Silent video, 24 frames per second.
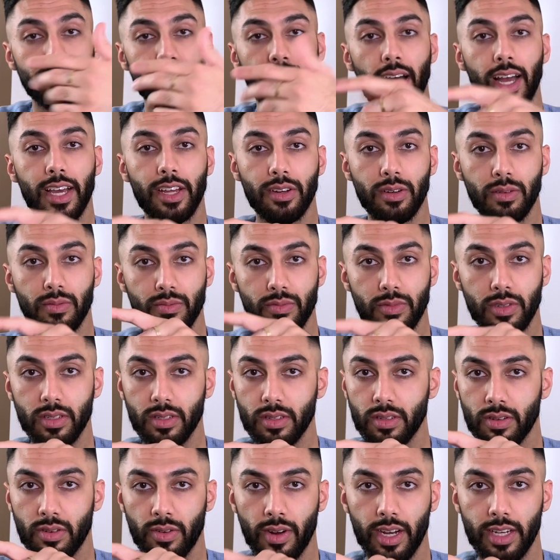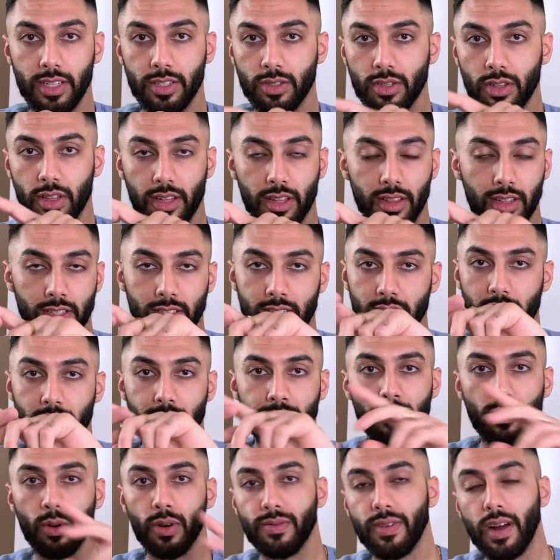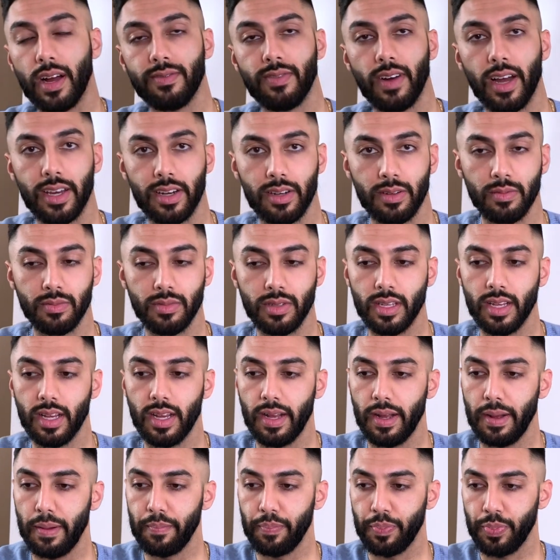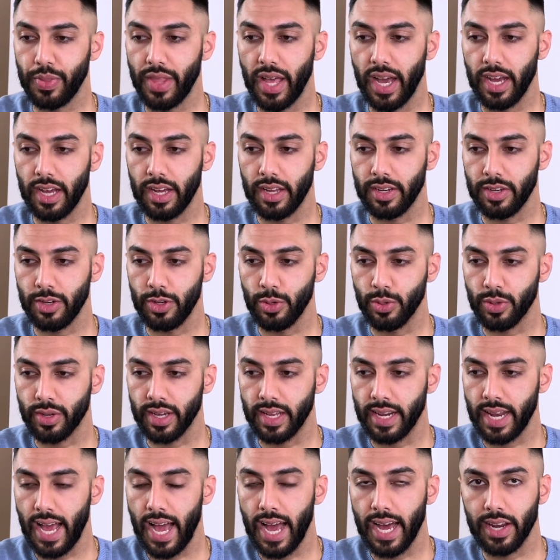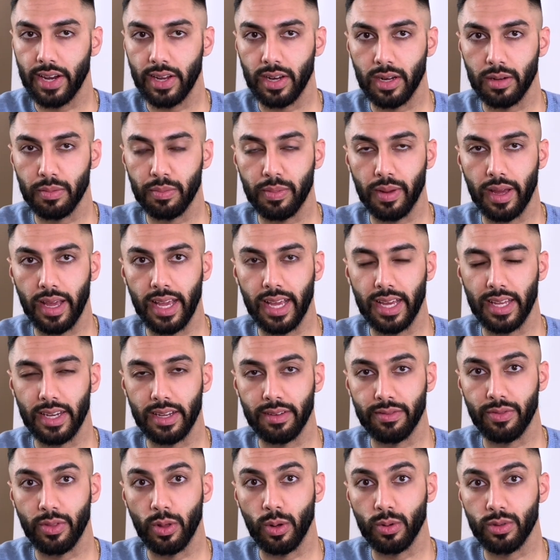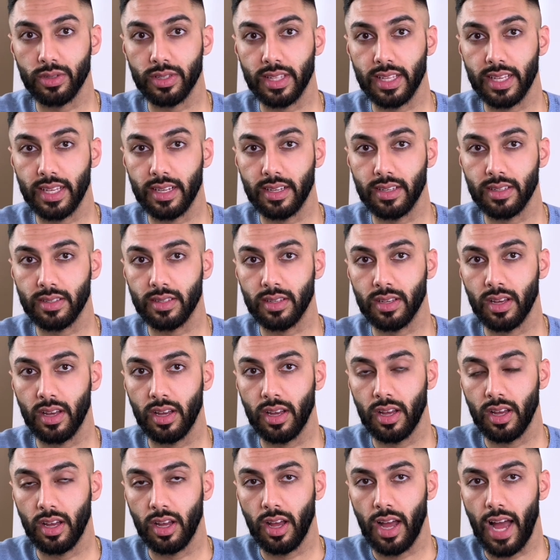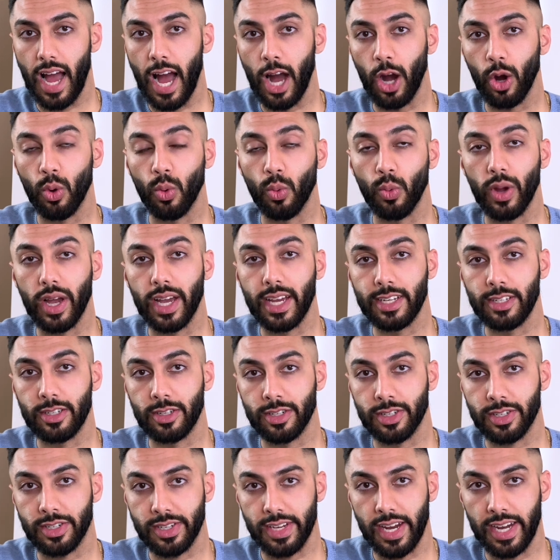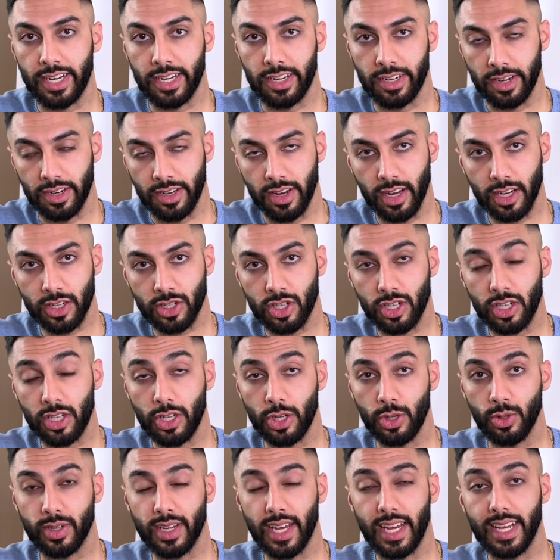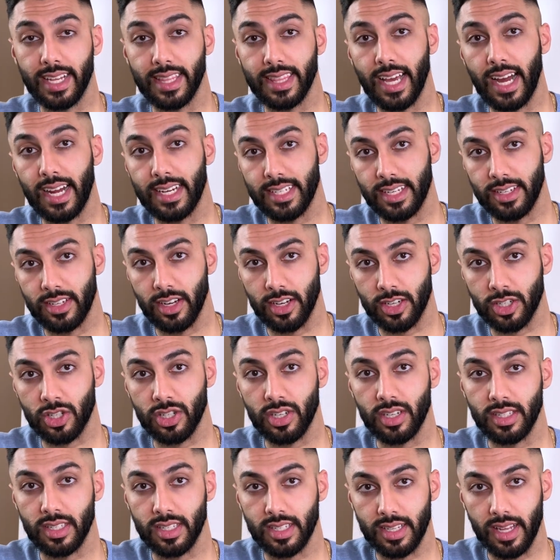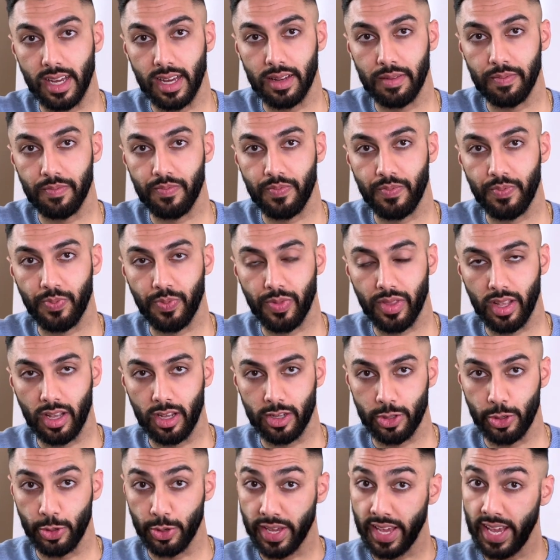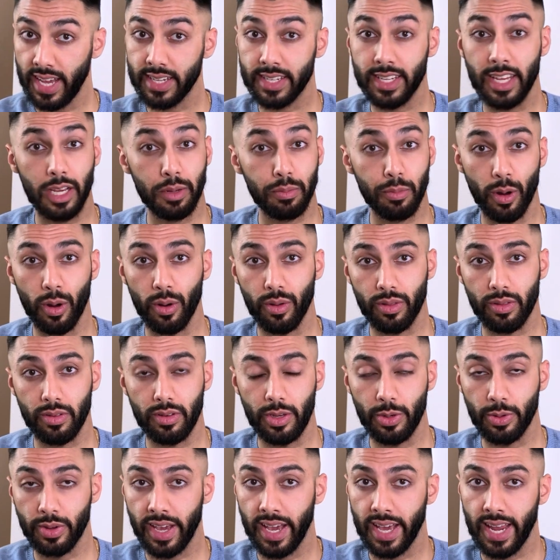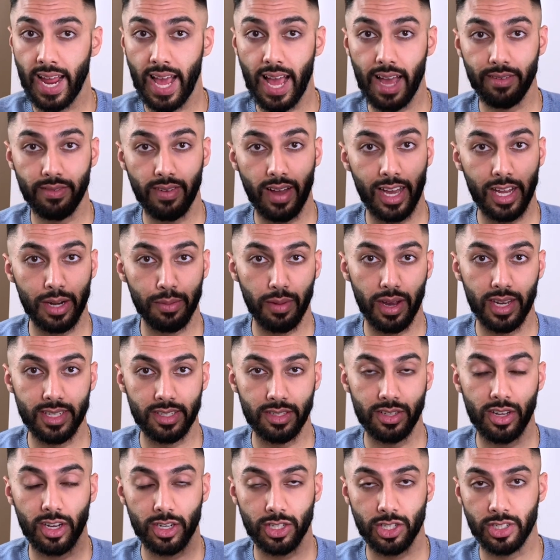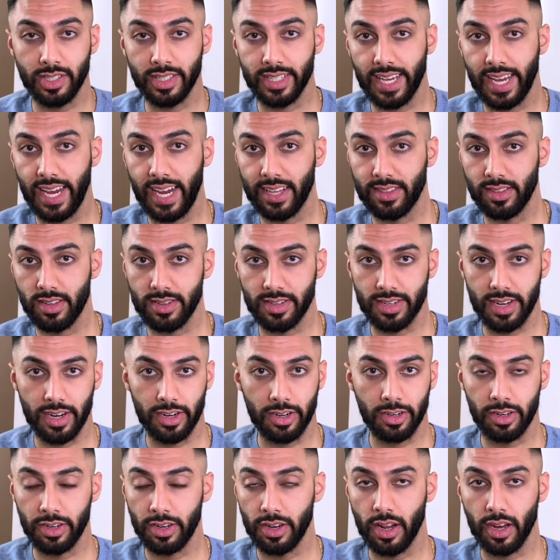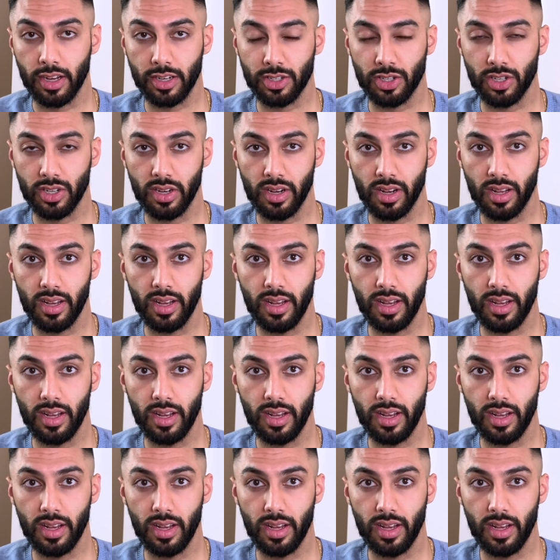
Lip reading: items, right? So like, let's say 4 or 5 items that you can add up, and if those things outweigh your standard deduction, you take that deduction instead. So you can't take both. You can't have itemized deductions and the standard deduction.